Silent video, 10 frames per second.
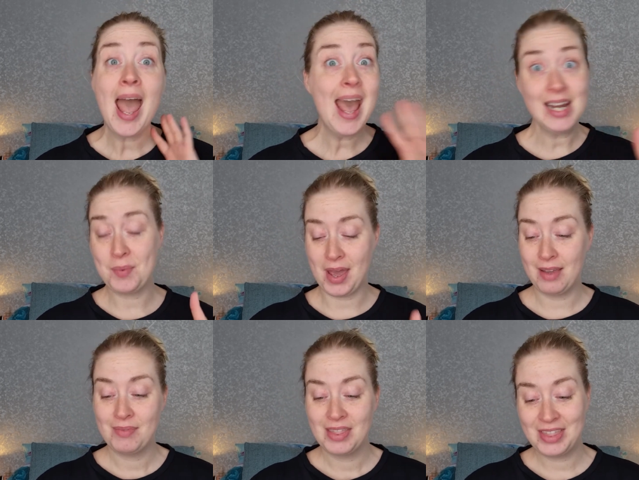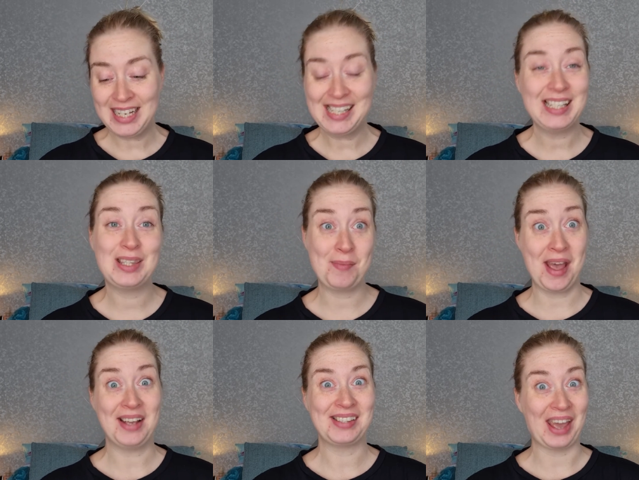Anyway, this is the
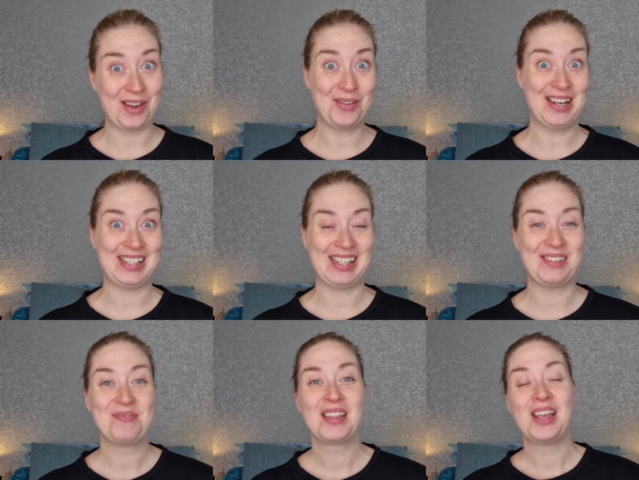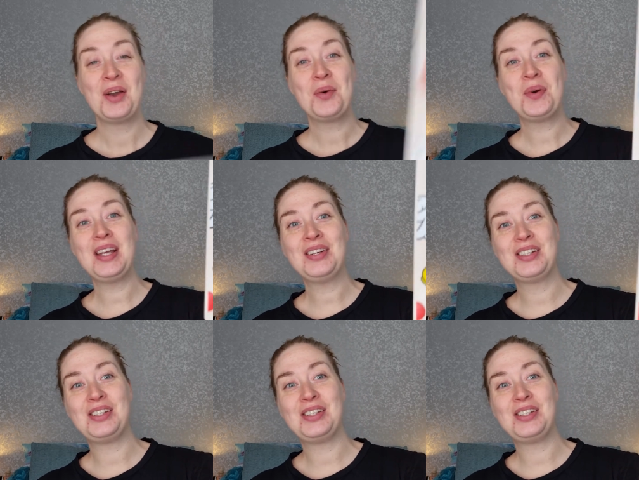mask. Are you ready? We're going to